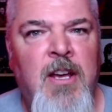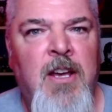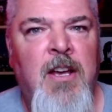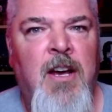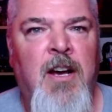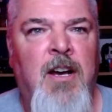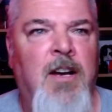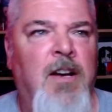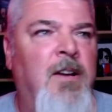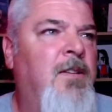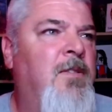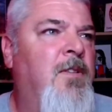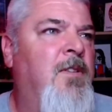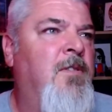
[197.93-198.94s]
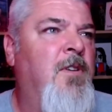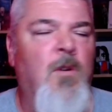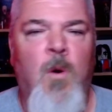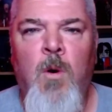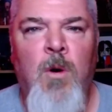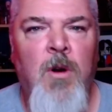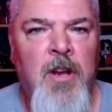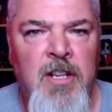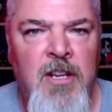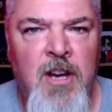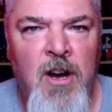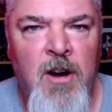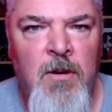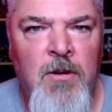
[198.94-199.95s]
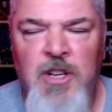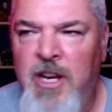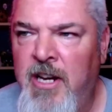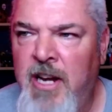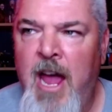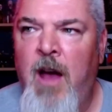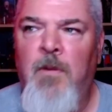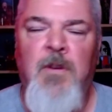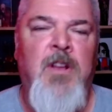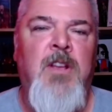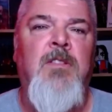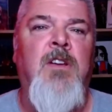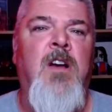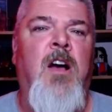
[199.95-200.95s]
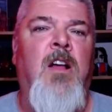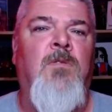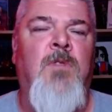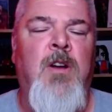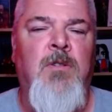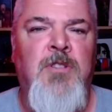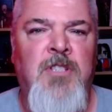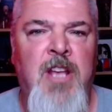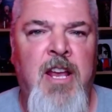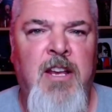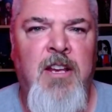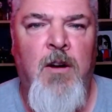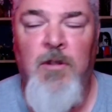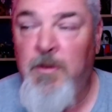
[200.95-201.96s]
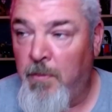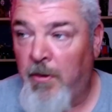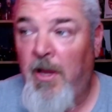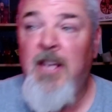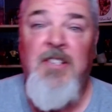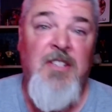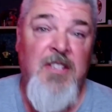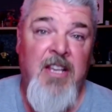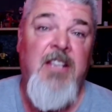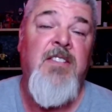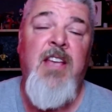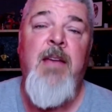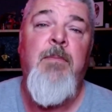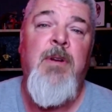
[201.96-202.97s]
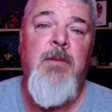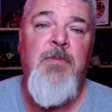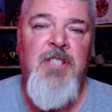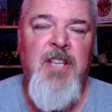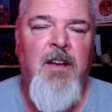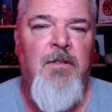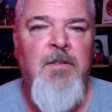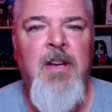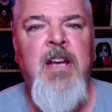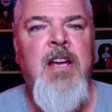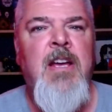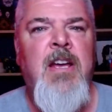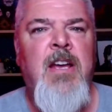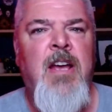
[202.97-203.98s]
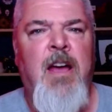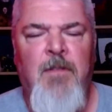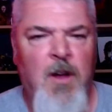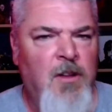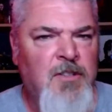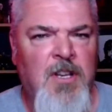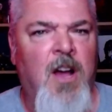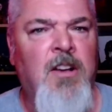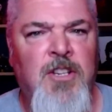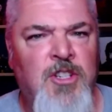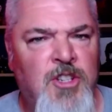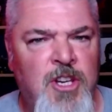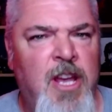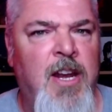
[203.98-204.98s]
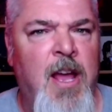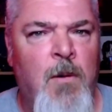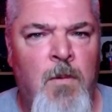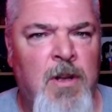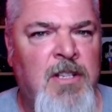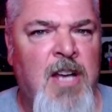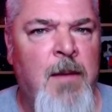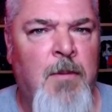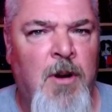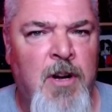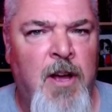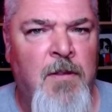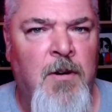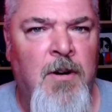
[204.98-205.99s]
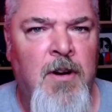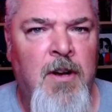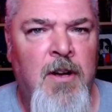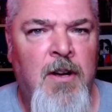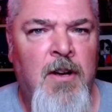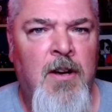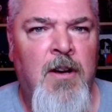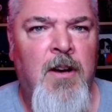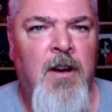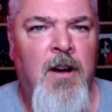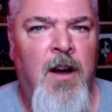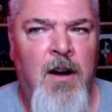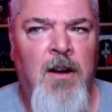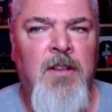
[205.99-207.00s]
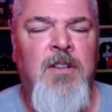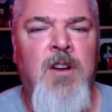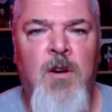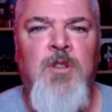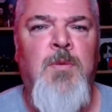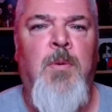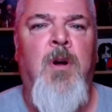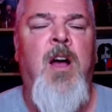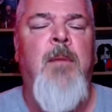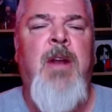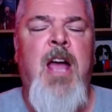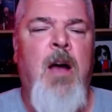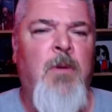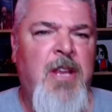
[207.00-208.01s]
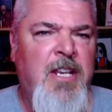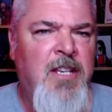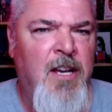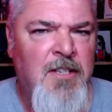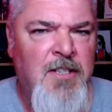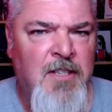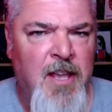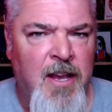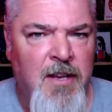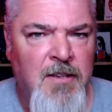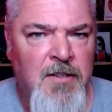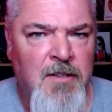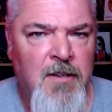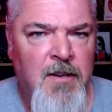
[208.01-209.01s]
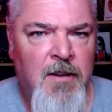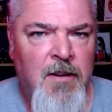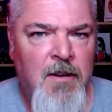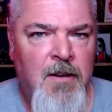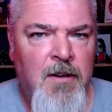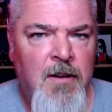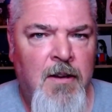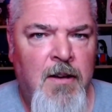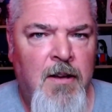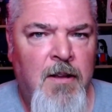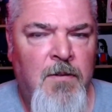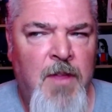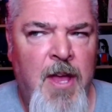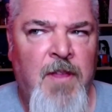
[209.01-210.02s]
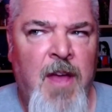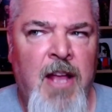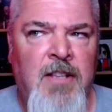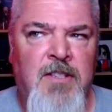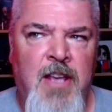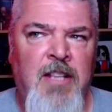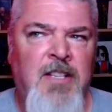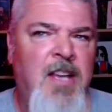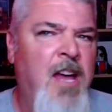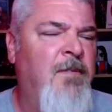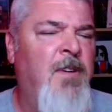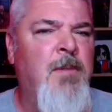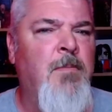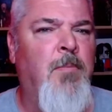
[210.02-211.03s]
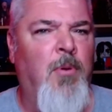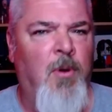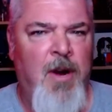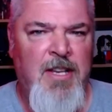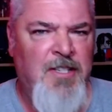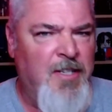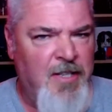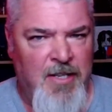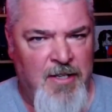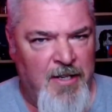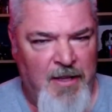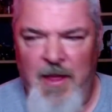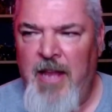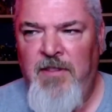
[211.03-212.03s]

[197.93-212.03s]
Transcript: the Oregon coach, and now the Colorado State coach, plus Nick Saban himself, have all talked shit at one time or another on Coach Prime and how he does things. That's kind of unprecedented.